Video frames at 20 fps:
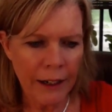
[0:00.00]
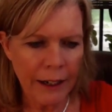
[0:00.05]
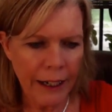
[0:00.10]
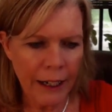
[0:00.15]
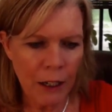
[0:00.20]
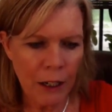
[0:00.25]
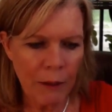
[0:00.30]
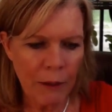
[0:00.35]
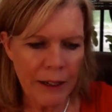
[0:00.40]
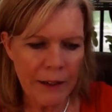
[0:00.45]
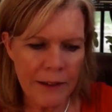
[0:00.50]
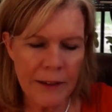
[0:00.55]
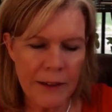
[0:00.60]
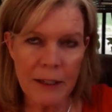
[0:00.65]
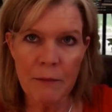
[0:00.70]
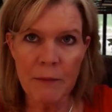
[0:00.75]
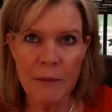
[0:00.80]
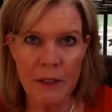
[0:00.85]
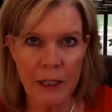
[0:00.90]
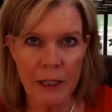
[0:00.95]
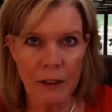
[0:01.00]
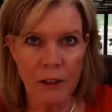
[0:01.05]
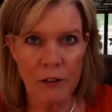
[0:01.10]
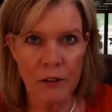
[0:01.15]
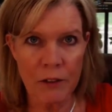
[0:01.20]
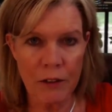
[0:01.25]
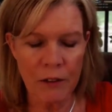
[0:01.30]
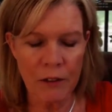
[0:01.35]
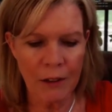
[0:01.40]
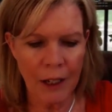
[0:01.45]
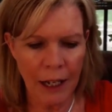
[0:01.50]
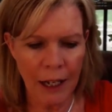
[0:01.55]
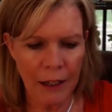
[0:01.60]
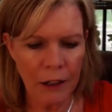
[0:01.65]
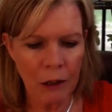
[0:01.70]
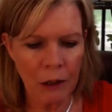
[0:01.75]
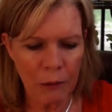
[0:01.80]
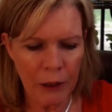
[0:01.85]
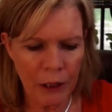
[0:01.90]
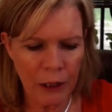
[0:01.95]
Anyway, it seems like there's a lot
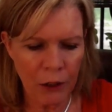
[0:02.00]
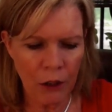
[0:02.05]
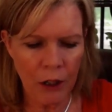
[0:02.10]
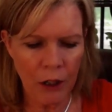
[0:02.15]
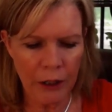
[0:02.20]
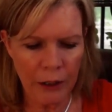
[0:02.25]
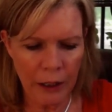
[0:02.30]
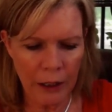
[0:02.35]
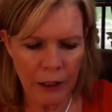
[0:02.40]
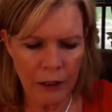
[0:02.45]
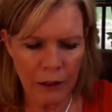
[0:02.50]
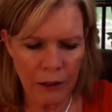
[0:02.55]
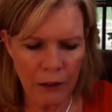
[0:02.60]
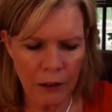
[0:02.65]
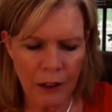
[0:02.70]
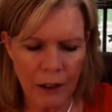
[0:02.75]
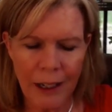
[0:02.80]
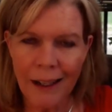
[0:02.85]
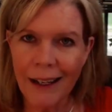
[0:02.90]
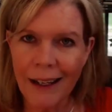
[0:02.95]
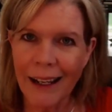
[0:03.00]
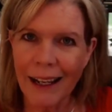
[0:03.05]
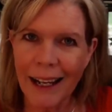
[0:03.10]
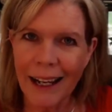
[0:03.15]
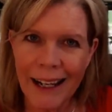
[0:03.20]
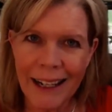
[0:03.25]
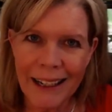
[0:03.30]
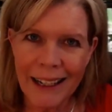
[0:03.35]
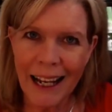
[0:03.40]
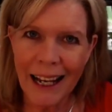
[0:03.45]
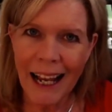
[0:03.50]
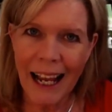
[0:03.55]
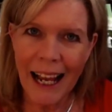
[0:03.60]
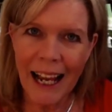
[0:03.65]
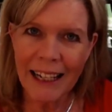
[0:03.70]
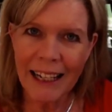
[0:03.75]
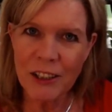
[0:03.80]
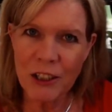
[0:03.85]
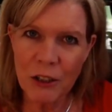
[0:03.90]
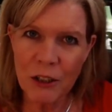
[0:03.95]
going on here. And
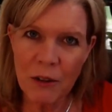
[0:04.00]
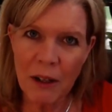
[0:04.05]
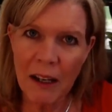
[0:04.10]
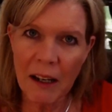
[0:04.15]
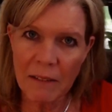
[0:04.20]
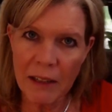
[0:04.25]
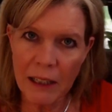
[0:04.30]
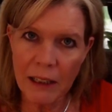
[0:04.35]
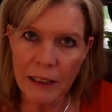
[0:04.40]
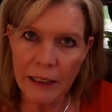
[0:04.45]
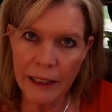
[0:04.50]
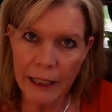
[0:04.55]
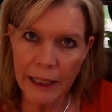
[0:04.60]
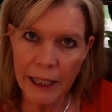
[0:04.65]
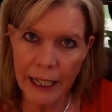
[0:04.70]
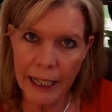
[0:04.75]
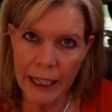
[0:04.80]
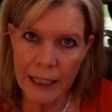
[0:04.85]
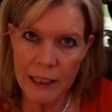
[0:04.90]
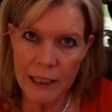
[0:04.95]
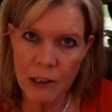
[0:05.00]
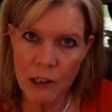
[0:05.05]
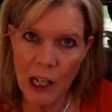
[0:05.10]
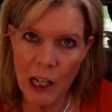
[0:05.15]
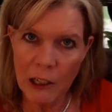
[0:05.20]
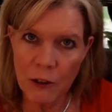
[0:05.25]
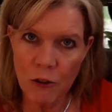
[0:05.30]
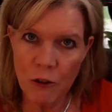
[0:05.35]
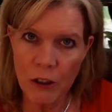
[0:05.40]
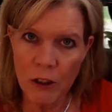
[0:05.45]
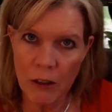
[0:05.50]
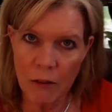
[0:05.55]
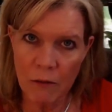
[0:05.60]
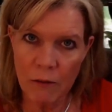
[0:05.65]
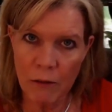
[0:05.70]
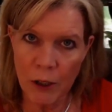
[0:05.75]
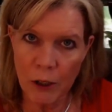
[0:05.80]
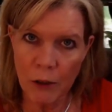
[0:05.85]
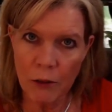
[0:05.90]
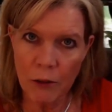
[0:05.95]
I do have the clean hands doctrine
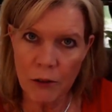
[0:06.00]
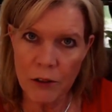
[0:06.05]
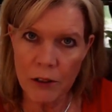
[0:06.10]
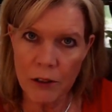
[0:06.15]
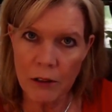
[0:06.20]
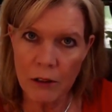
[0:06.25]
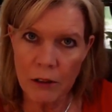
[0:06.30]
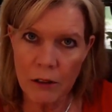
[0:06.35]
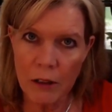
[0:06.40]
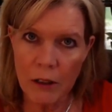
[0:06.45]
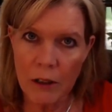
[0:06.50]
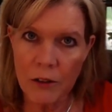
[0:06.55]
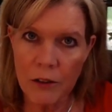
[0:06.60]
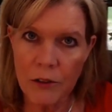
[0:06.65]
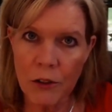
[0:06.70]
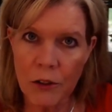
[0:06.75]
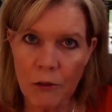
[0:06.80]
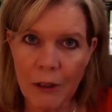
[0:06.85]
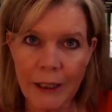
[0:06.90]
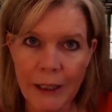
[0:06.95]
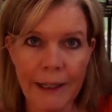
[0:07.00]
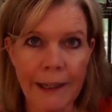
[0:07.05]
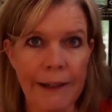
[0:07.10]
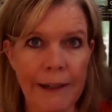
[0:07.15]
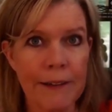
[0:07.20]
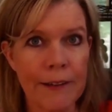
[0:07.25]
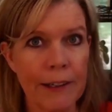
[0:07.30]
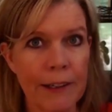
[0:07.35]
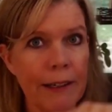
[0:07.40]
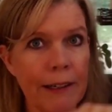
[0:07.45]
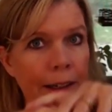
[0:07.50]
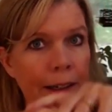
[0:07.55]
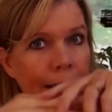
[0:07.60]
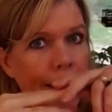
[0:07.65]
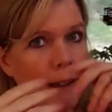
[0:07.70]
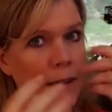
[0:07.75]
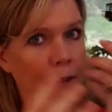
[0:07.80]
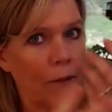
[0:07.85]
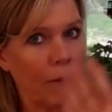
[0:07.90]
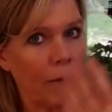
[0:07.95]
invoked. So clean hands, you
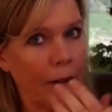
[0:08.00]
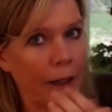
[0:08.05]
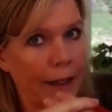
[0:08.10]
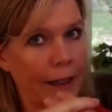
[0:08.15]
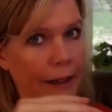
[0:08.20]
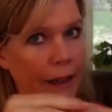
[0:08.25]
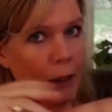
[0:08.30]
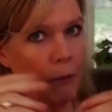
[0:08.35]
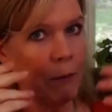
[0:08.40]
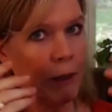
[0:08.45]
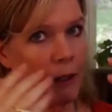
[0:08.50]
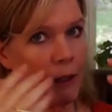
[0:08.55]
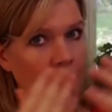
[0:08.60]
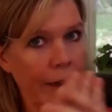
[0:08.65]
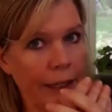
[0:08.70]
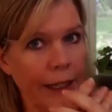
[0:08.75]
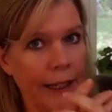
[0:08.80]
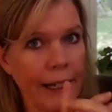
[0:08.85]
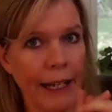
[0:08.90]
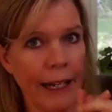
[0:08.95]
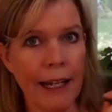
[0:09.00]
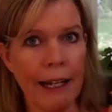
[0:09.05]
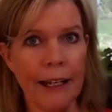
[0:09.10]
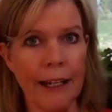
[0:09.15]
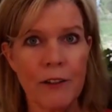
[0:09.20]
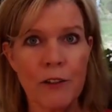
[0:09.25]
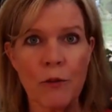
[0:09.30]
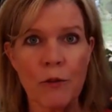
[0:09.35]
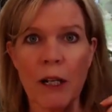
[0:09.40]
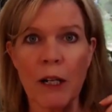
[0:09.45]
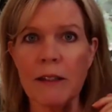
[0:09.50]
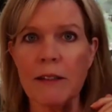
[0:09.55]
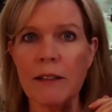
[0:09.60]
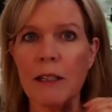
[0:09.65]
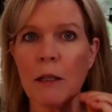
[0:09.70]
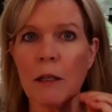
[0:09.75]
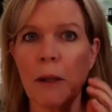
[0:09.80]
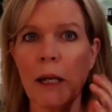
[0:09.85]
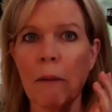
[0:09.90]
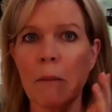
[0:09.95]
gotta want to come with clean hands, right? It's
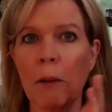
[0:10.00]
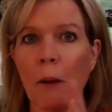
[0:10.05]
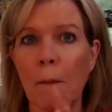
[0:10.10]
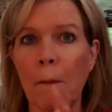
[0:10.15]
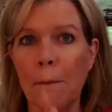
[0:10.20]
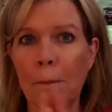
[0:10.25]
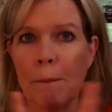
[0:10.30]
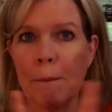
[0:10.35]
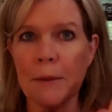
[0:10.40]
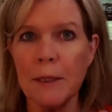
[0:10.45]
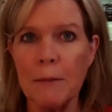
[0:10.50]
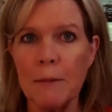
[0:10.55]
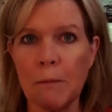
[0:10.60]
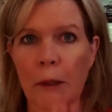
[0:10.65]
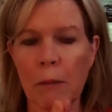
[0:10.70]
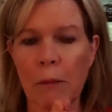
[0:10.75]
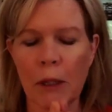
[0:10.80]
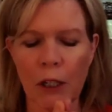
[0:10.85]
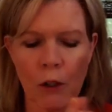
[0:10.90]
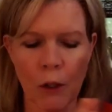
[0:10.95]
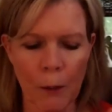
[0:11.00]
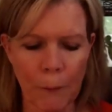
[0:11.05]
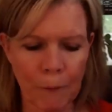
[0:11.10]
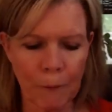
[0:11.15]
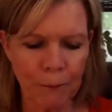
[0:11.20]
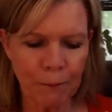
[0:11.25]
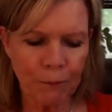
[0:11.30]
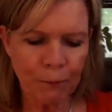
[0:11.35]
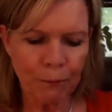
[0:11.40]
in the Bible, biblical.